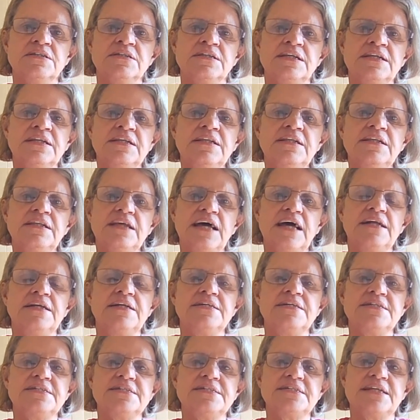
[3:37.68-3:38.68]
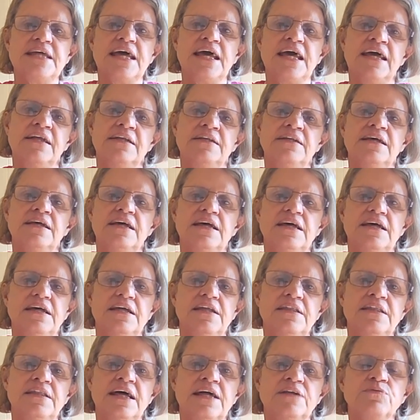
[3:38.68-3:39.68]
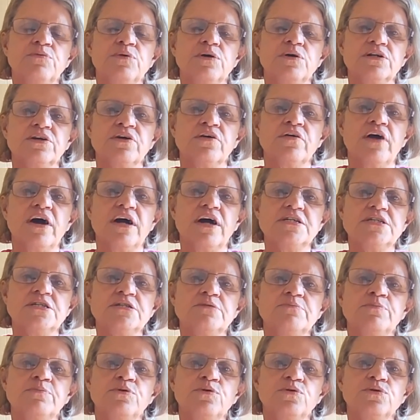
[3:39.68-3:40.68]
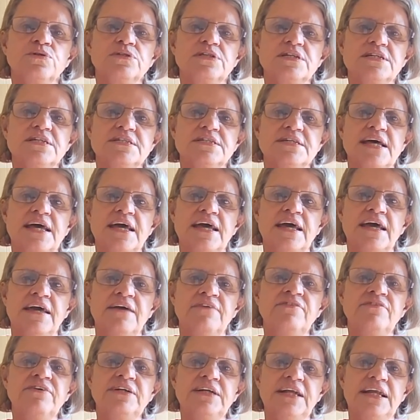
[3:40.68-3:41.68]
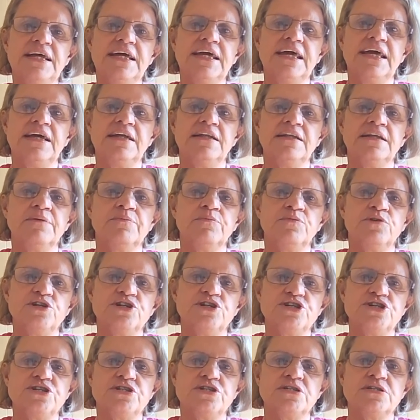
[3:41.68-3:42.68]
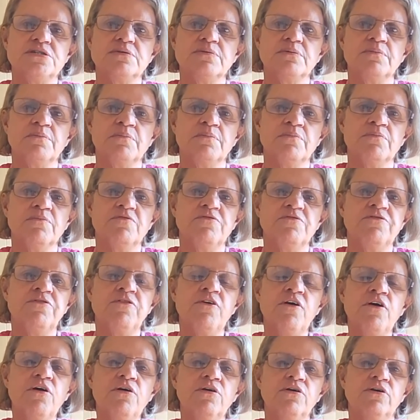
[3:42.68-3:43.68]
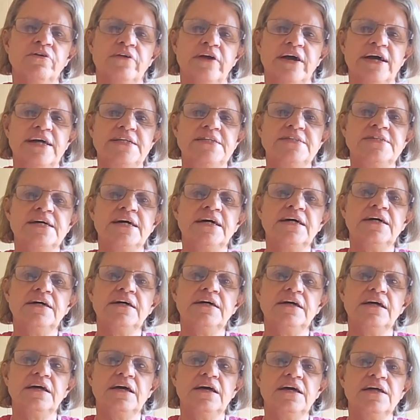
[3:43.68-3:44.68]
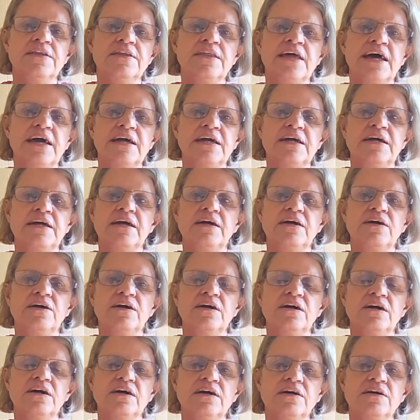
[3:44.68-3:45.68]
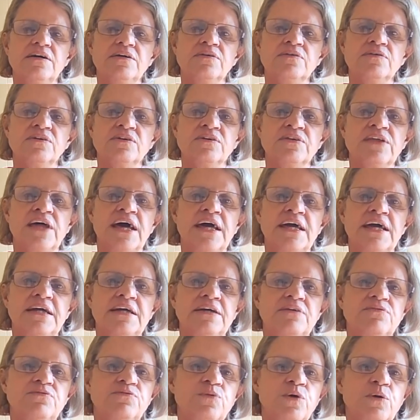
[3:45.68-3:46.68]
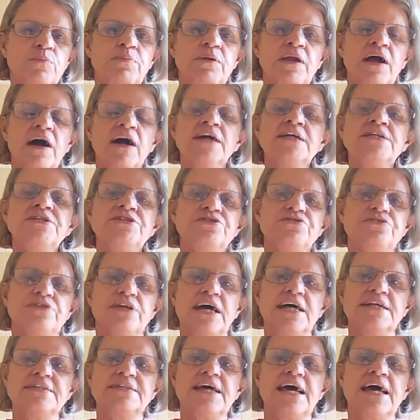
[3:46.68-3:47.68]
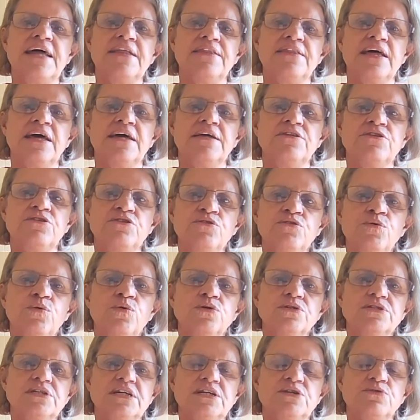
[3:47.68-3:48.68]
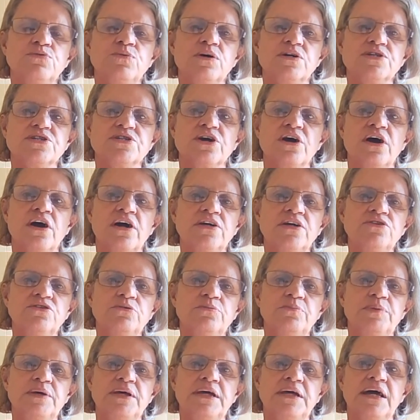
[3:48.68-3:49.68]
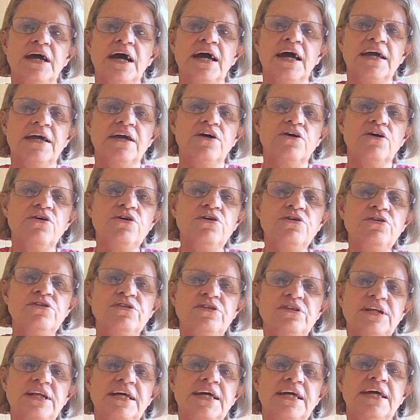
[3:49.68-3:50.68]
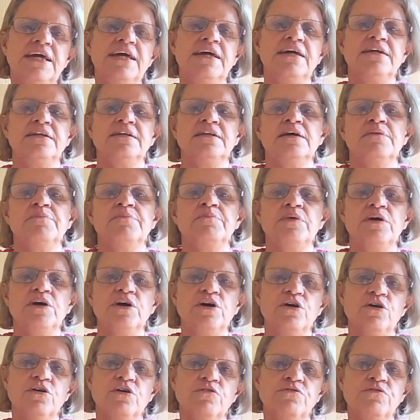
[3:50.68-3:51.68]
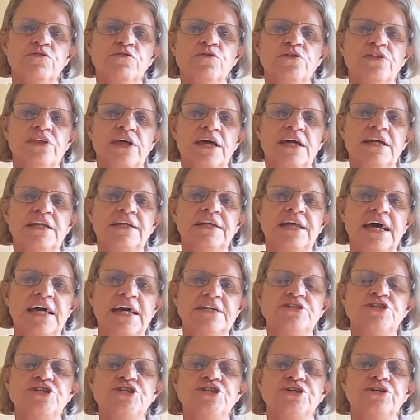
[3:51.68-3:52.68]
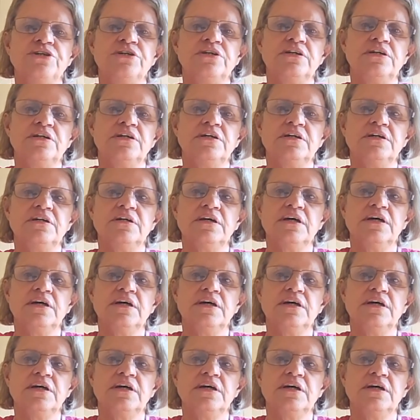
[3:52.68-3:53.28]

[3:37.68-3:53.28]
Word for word: didn't understand that what Christ brought is a heavenly kingdom, which is far greater. They they were blind to that and they thought it was going to be a earthly kingdom for their nation.